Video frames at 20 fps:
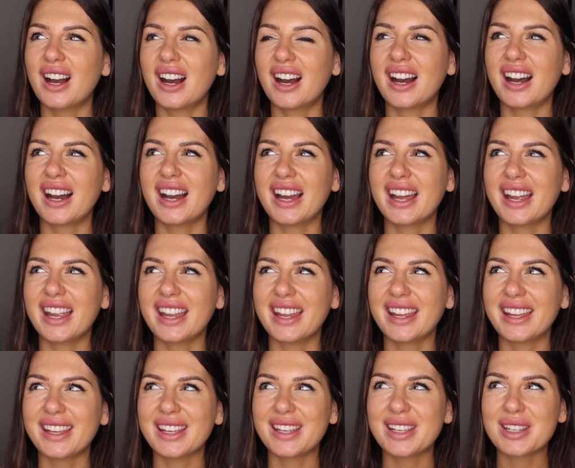
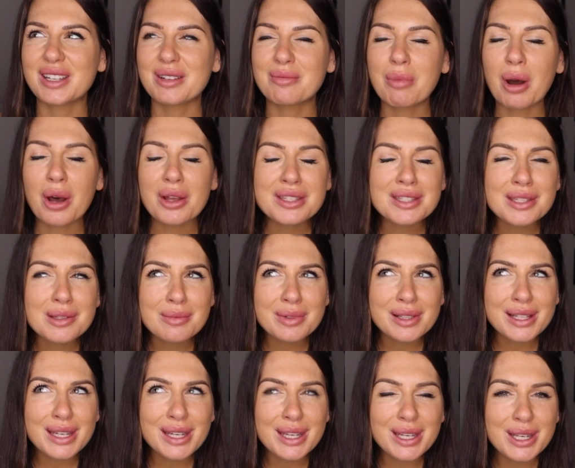I
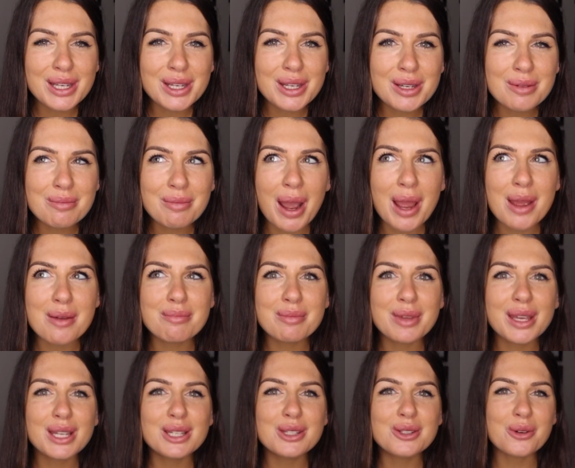possibly might
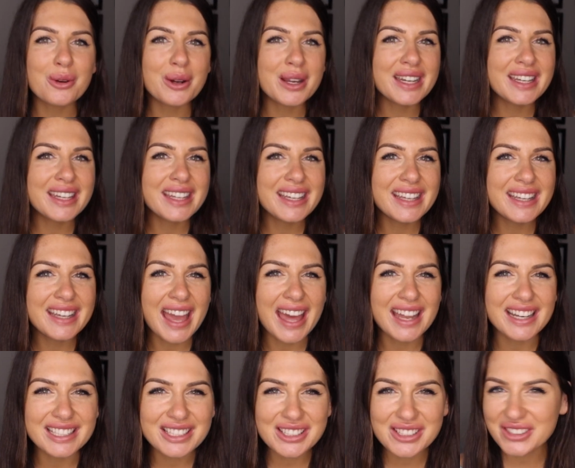be joining
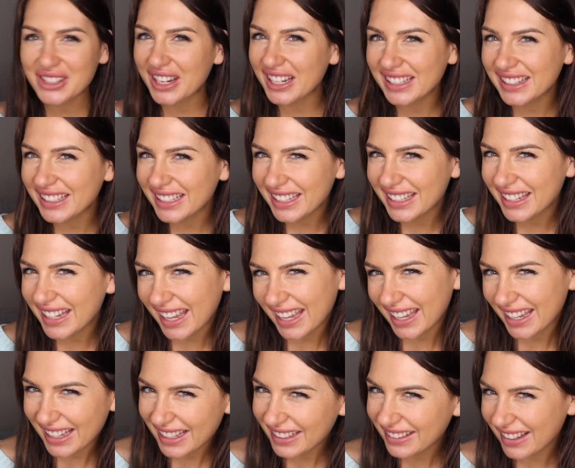an Australian
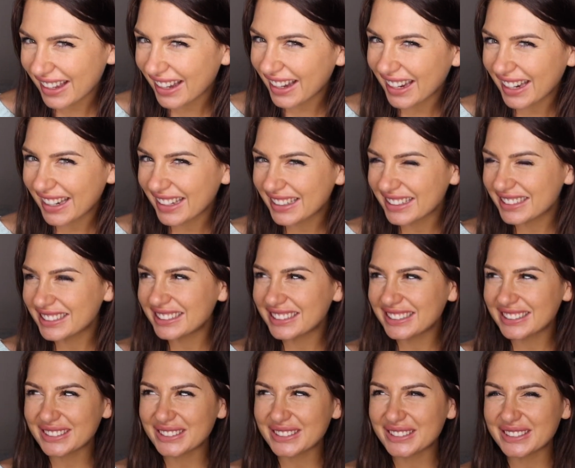airline
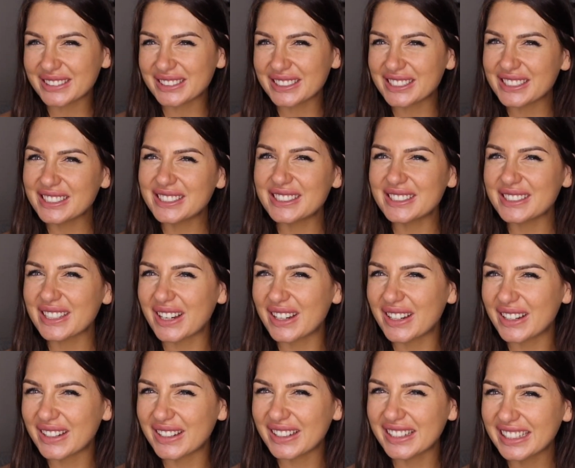soon,
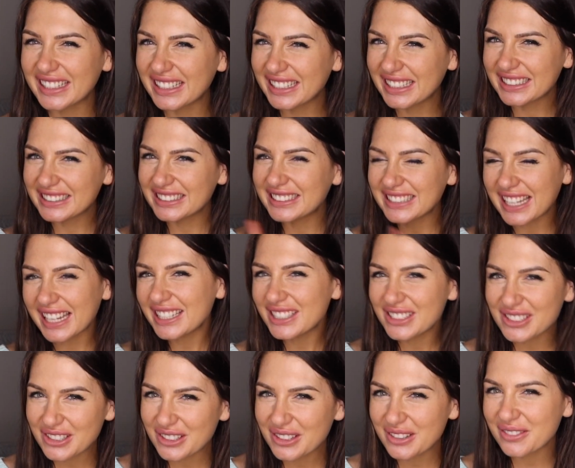so stay
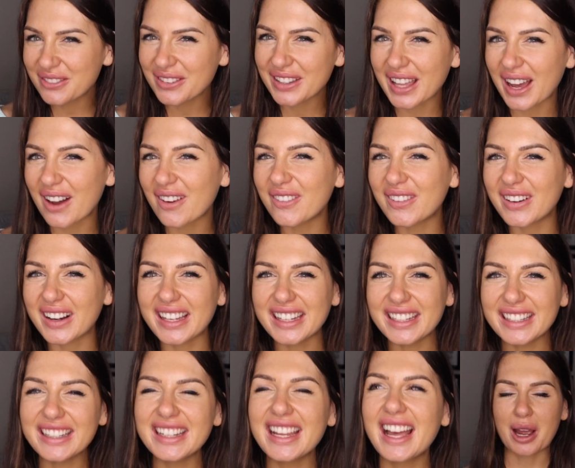tuned for that one.